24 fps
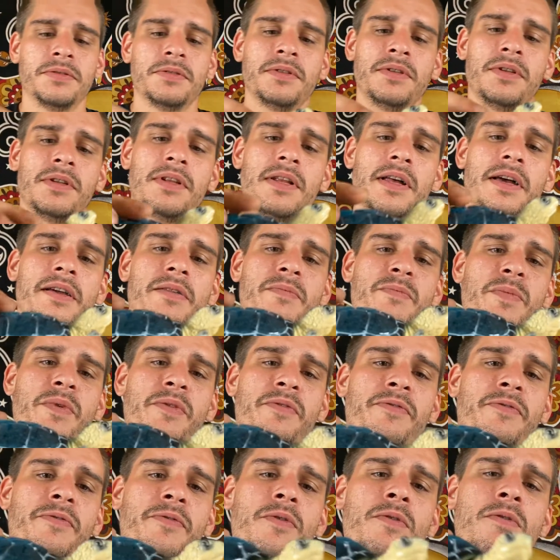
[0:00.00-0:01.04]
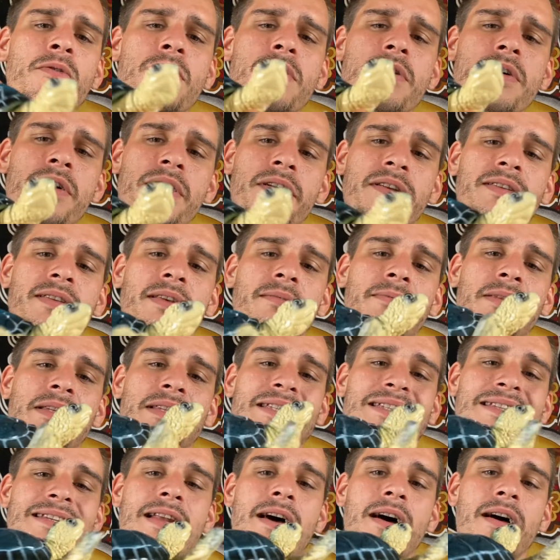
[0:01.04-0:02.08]
like before, except
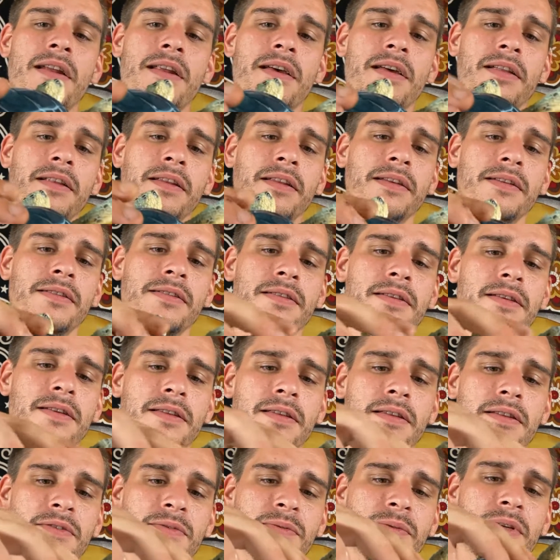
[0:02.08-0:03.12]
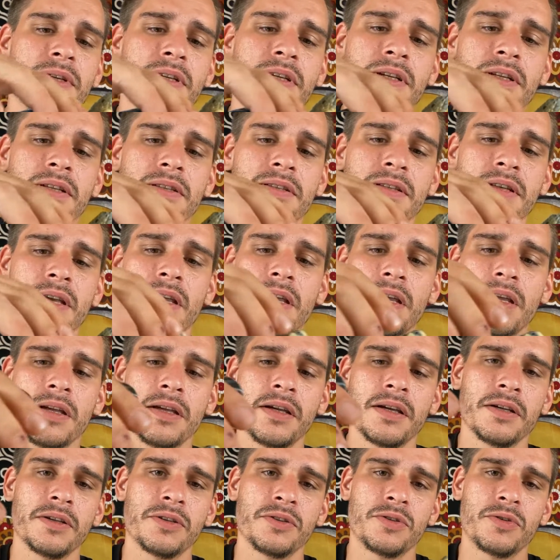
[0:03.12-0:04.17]
it's not LED. This one is
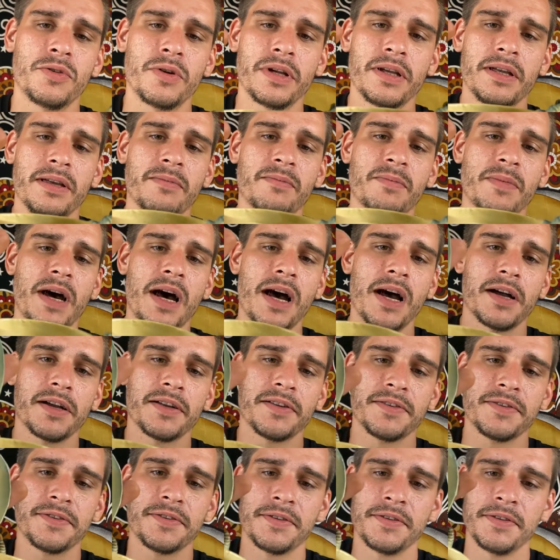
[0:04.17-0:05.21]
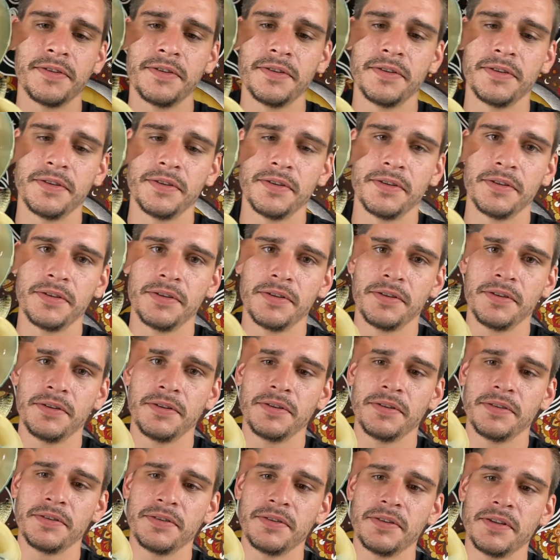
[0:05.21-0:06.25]
a trinket box.
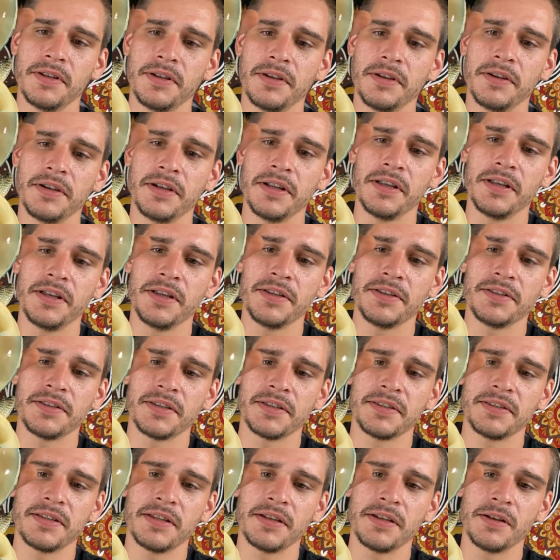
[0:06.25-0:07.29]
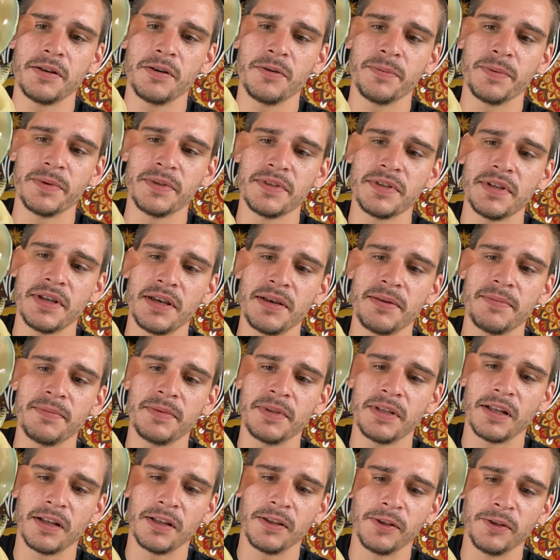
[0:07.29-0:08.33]
So there it is. Like I said, it opens up. You
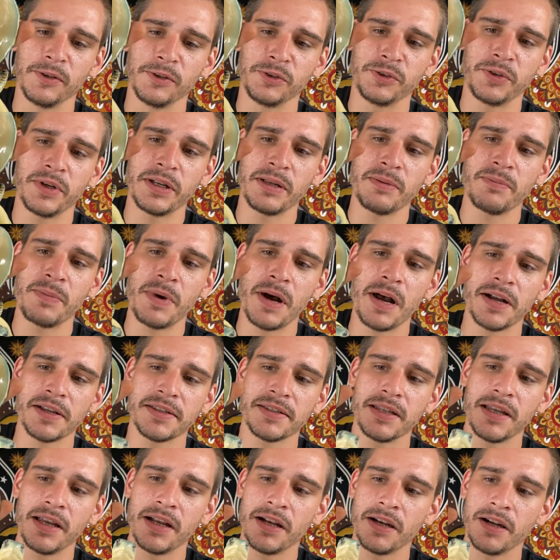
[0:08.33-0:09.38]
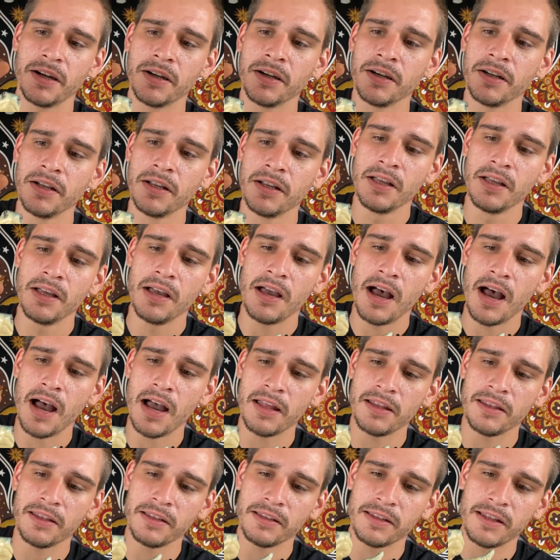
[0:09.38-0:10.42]
got a little trinket box there. I
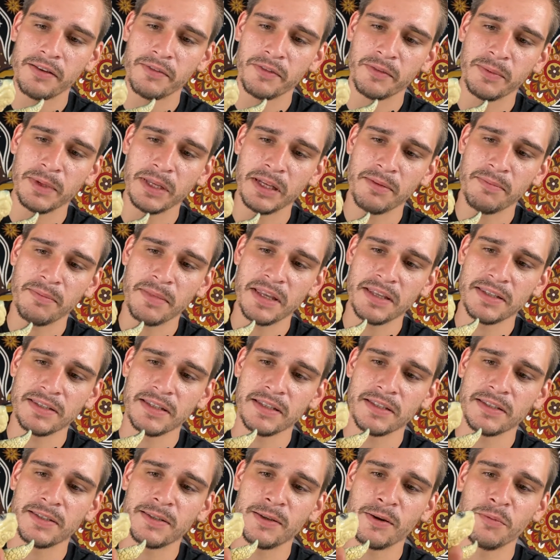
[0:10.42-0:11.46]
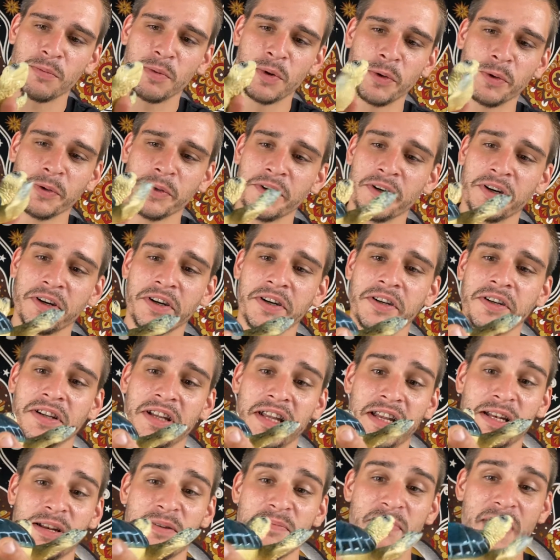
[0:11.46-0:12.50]
think that would be an amazing soap holder
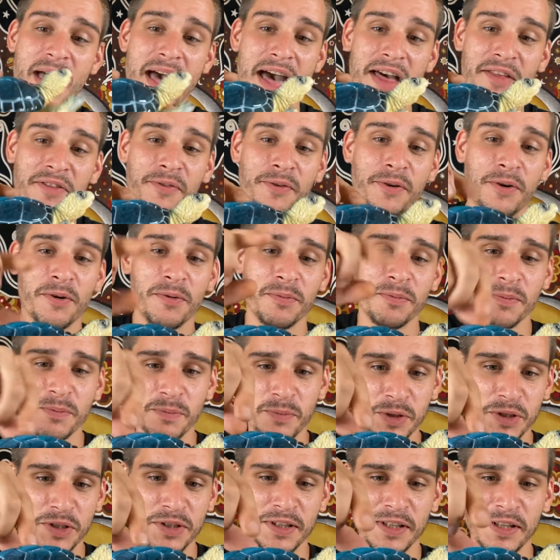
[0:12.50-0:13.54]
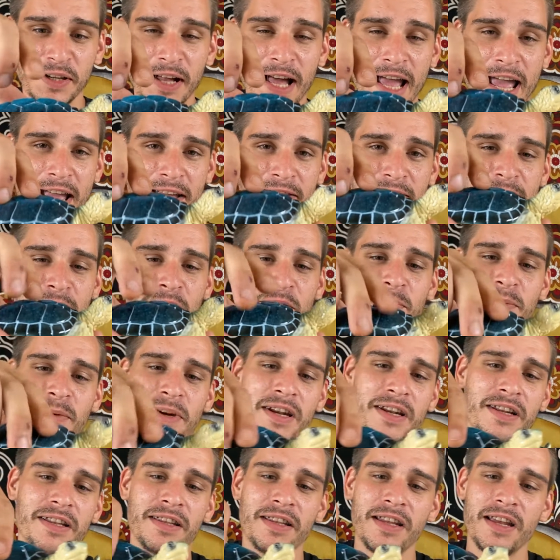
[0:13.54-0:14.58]
in your bathroom. Put your little hand soap
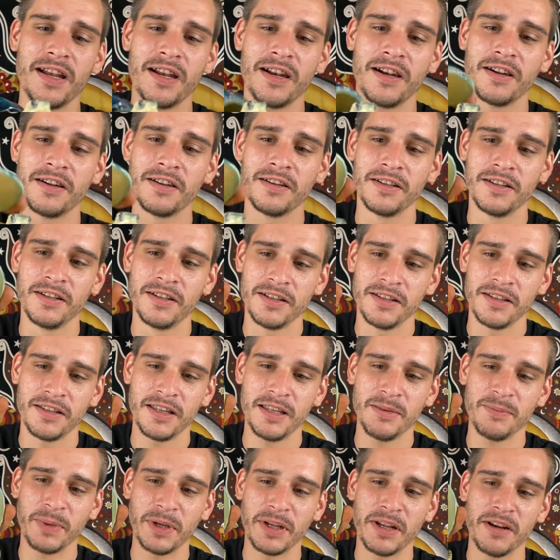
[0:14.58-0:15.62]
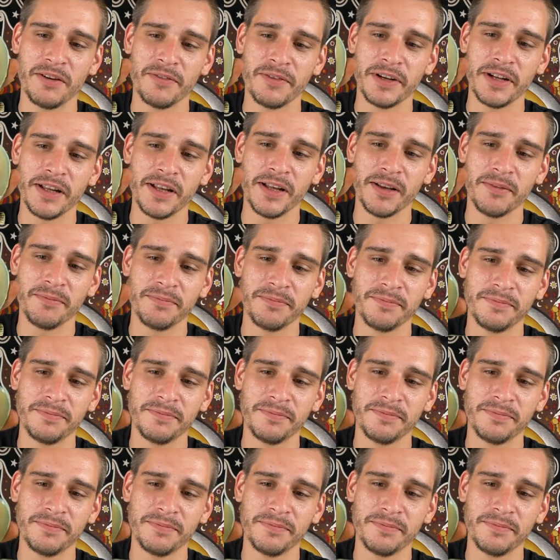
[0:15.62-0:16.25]
right in there. Keep it covered up.